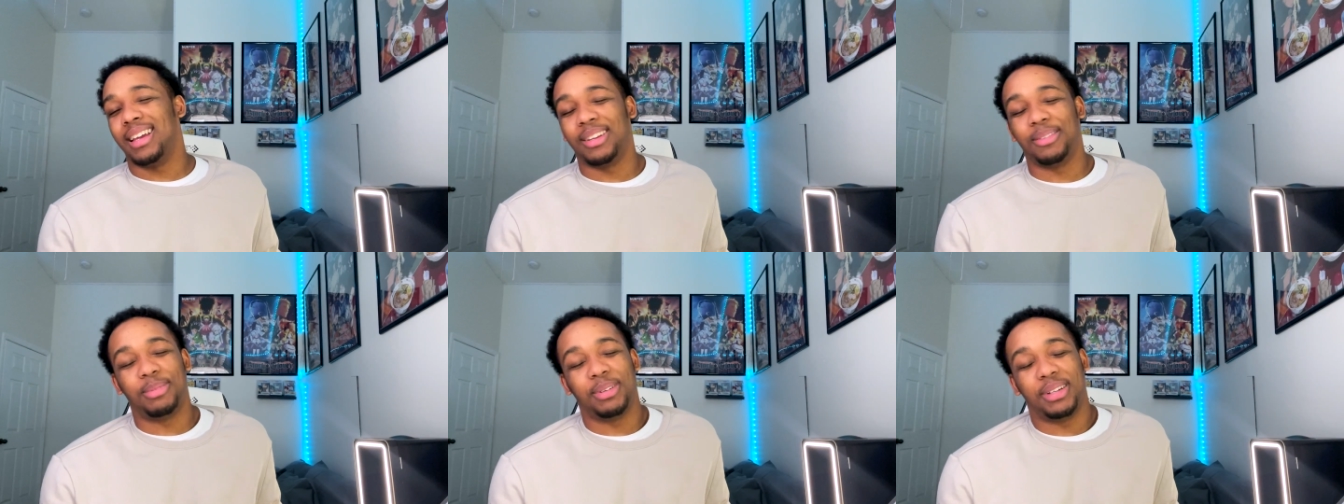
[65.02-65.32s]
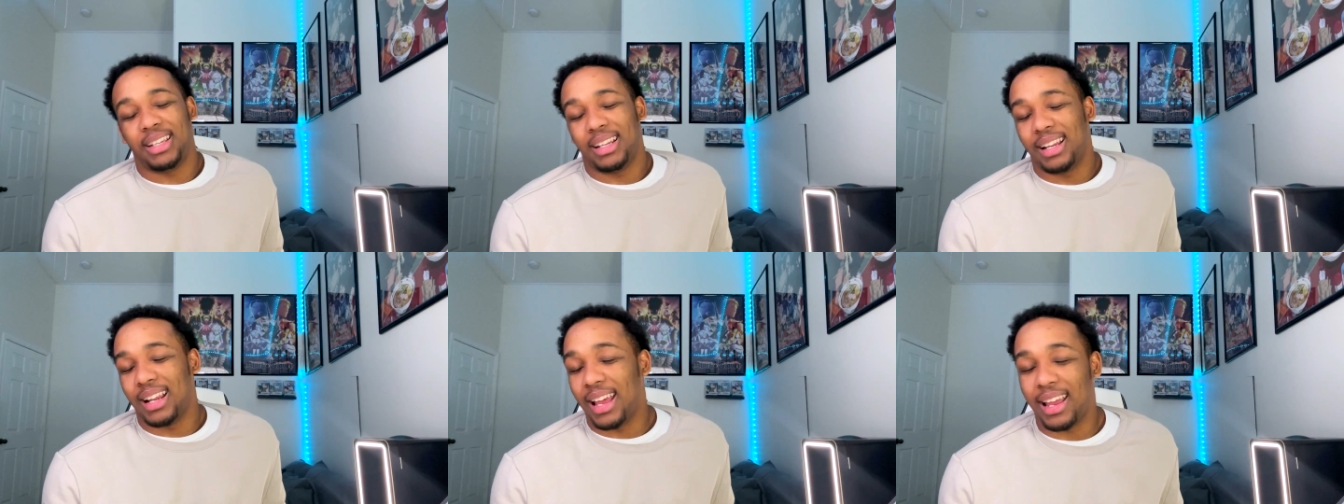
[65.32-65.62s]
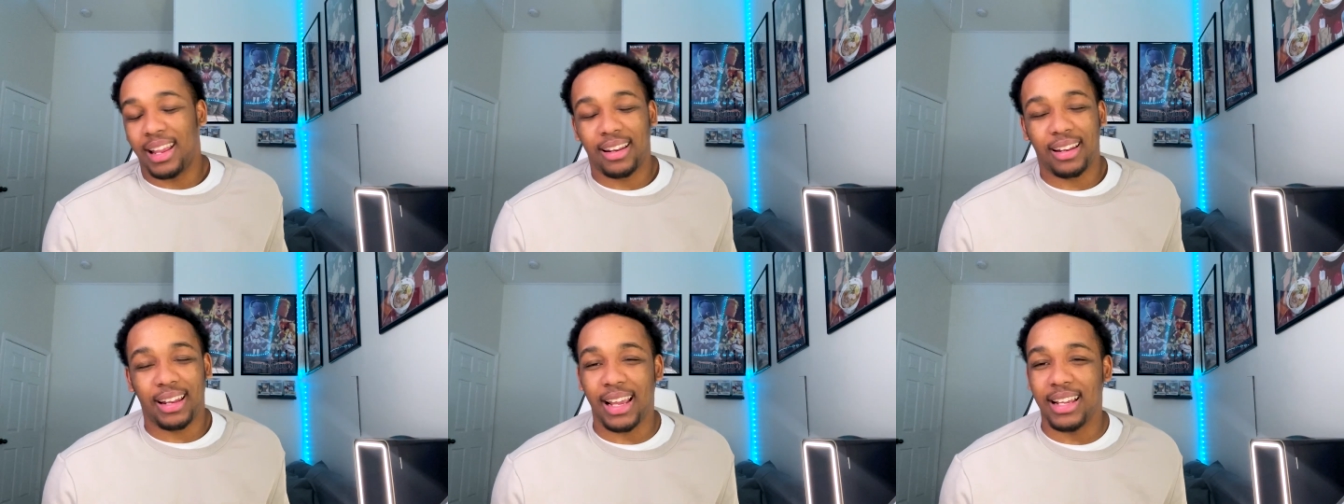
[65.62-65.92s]
But
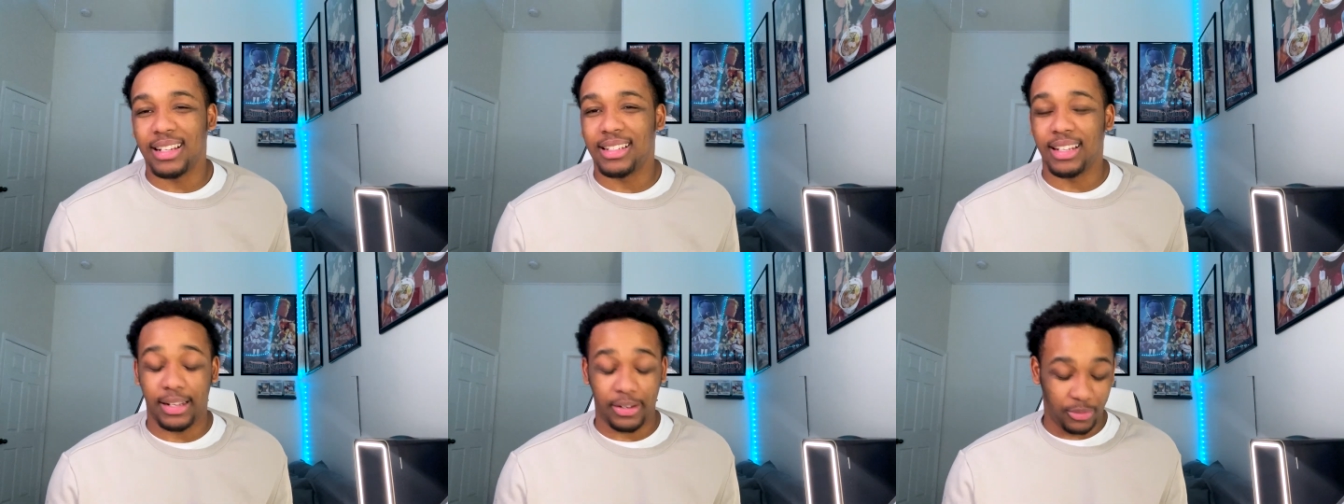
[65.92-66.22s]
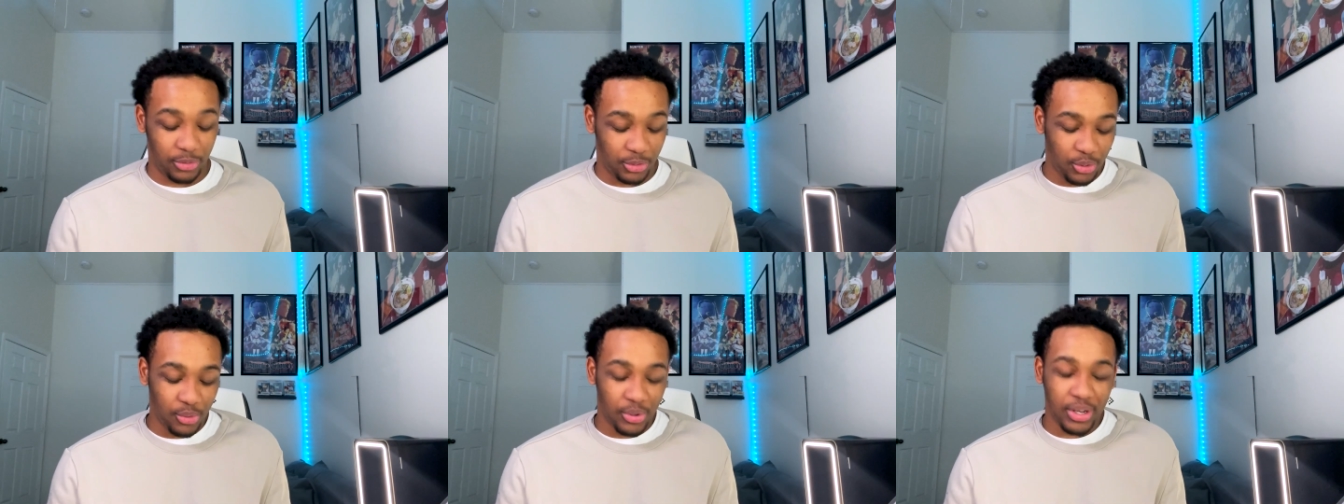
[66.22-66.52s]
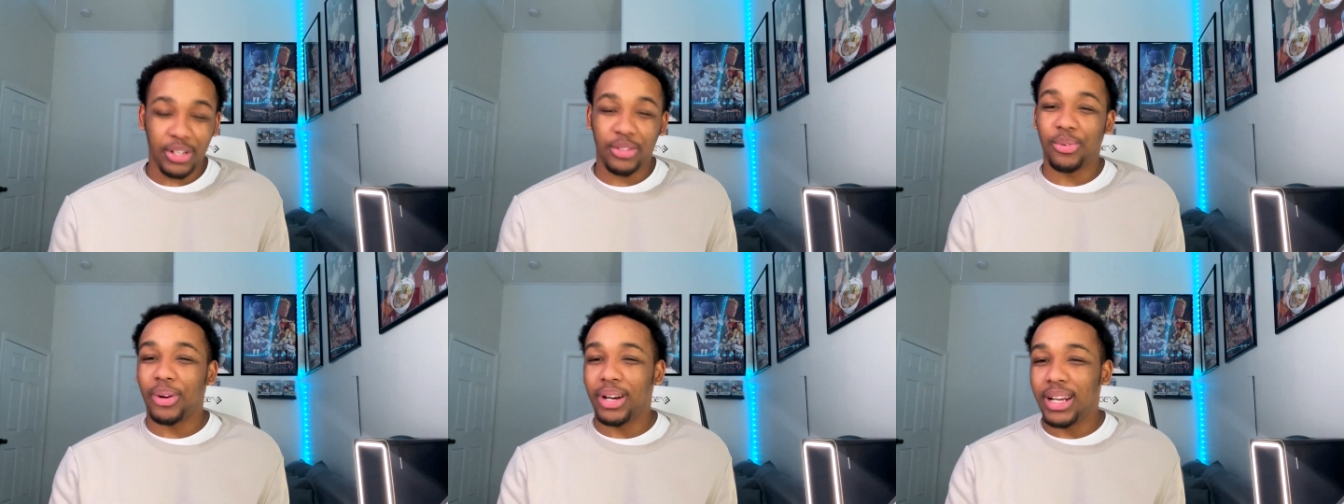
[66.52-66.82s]
like I said, it was
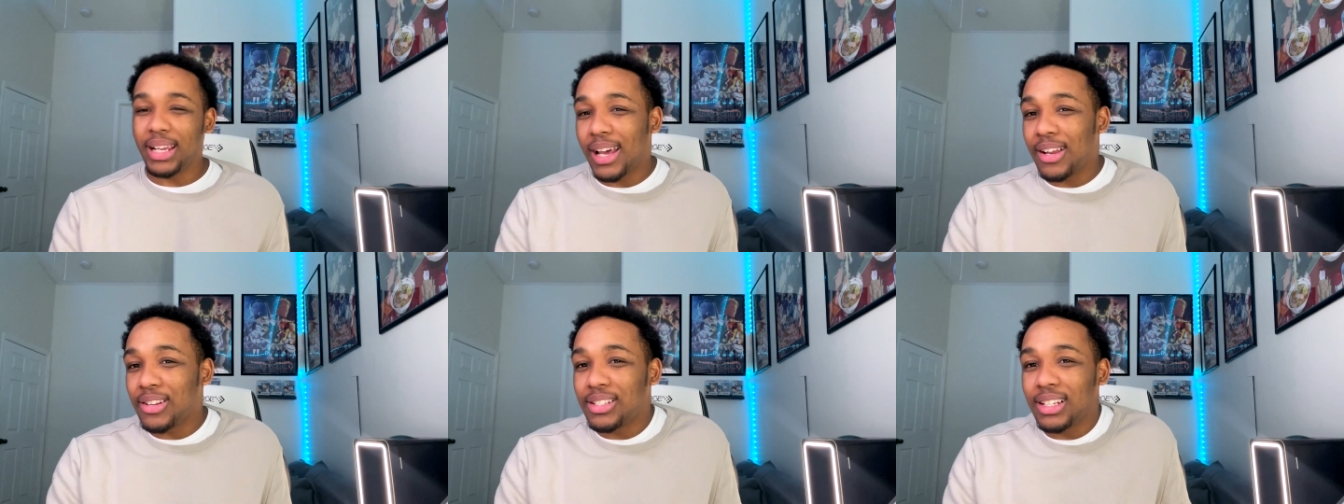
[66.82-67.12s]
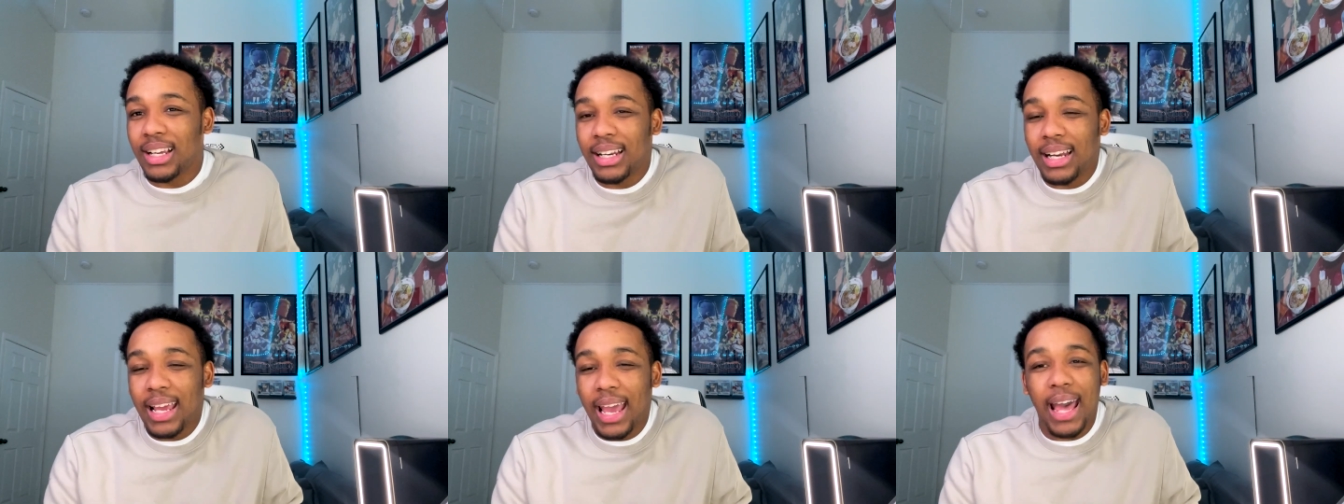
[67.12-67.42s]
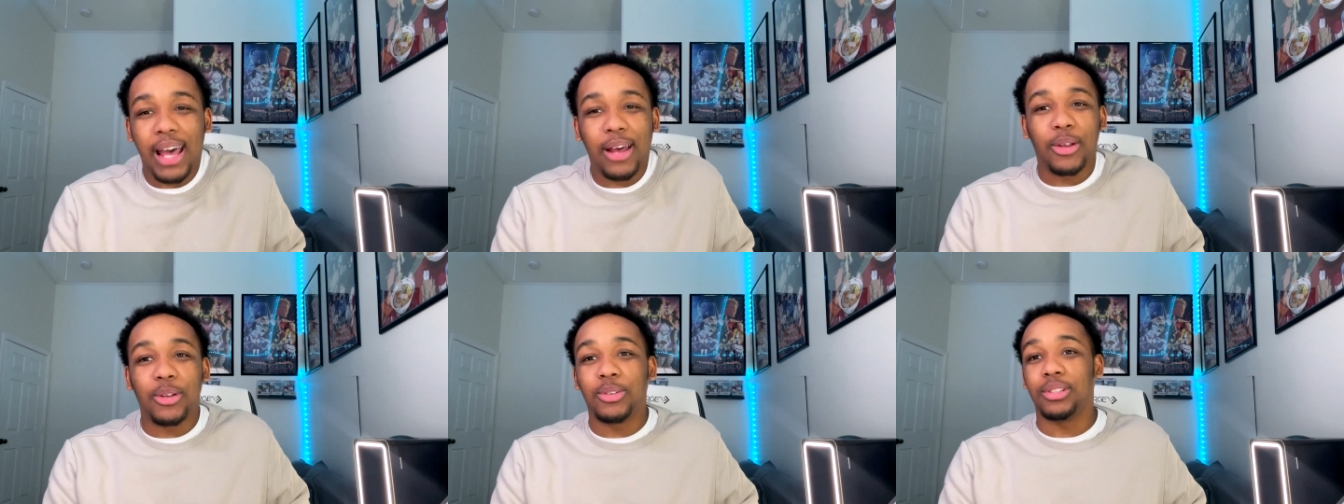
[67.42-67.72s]
2020, I was stuck in the
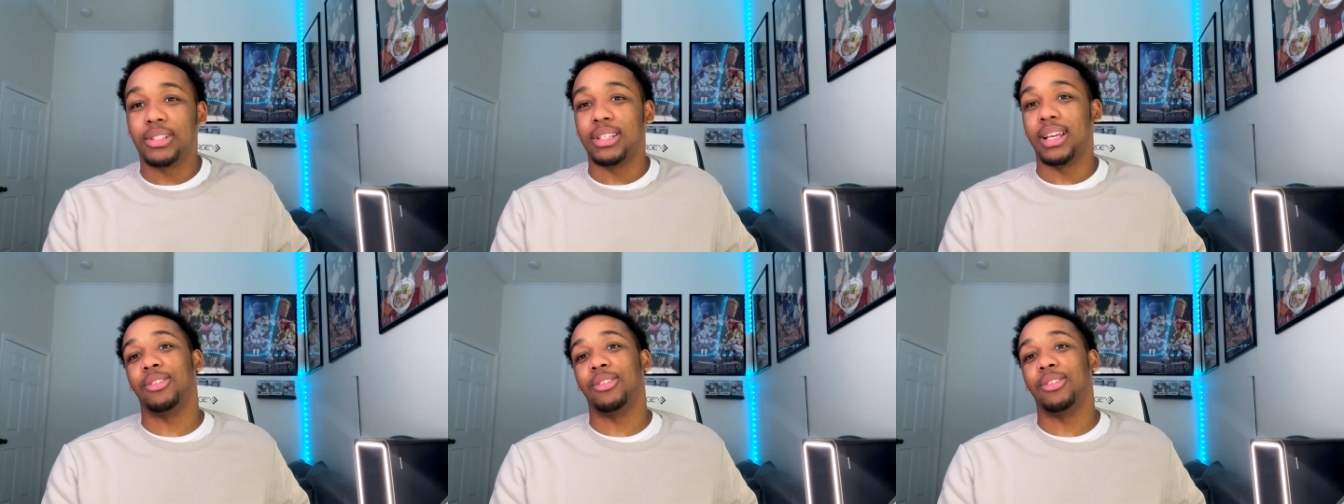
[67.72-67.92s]
house.